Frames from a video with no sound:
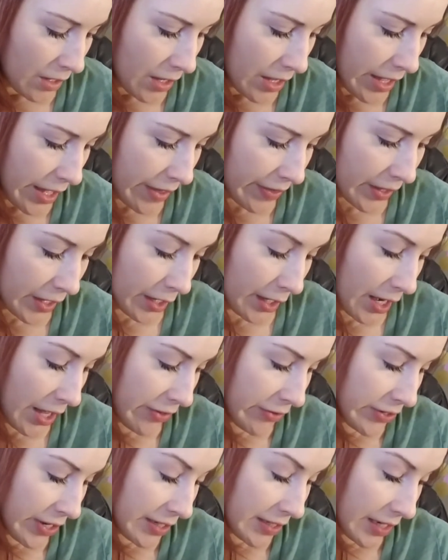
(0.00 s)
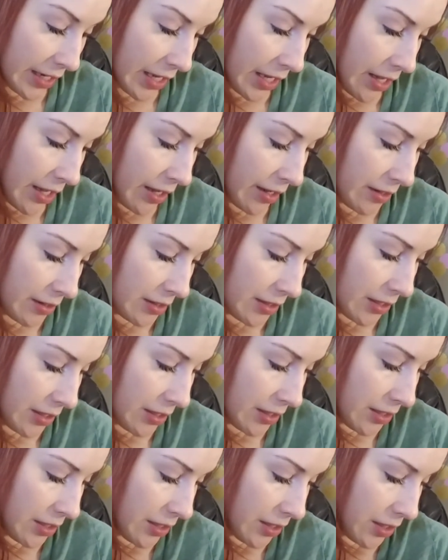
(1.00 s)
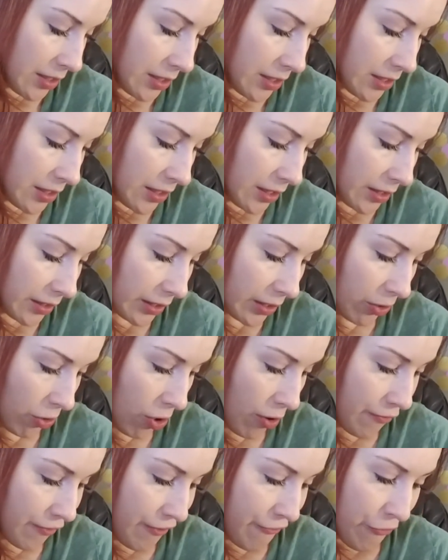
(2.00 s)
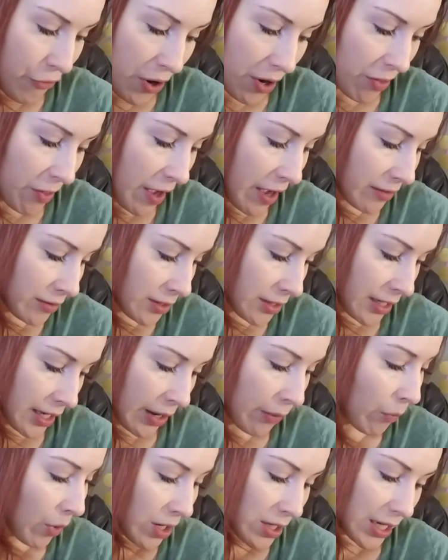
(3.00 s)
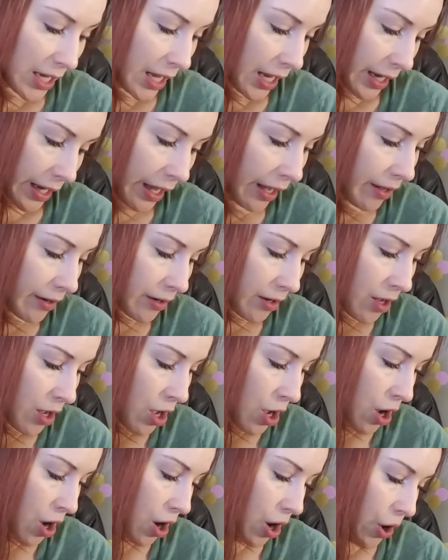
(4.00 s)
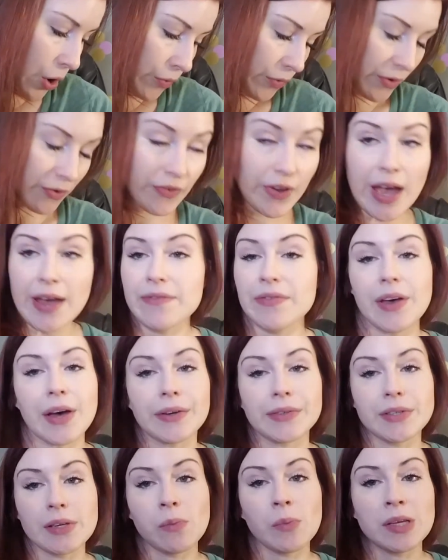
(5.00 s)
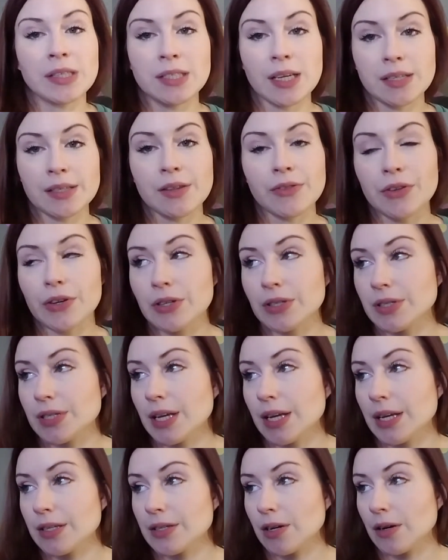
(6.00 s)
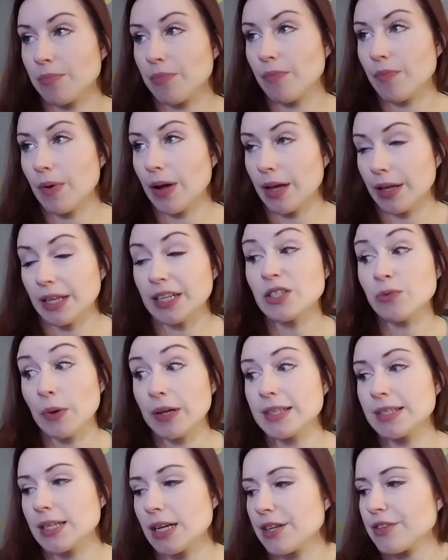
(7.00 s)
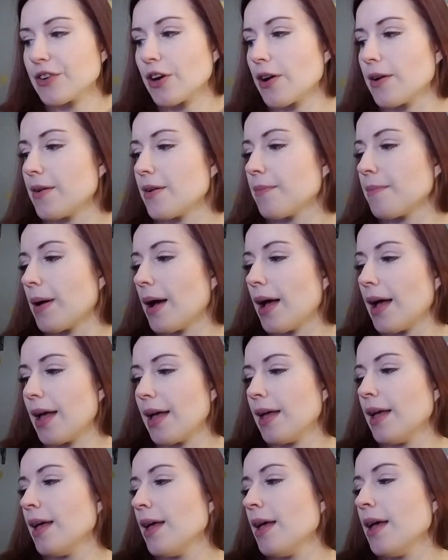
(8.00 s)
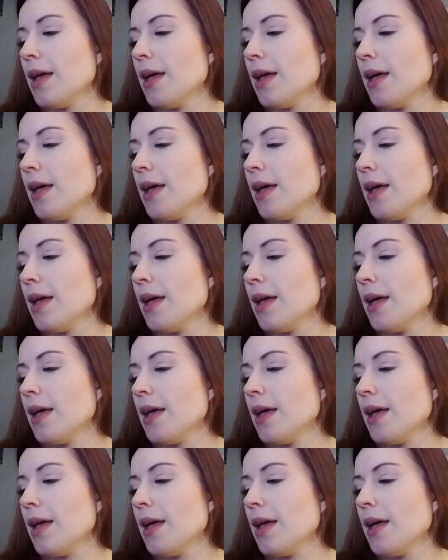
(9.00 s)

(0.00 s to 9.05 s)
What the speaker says: And then other days I got a little over 4,000, and one day I got over 5,000. Wednesdays and Thursdays are, at least Wednesdays are my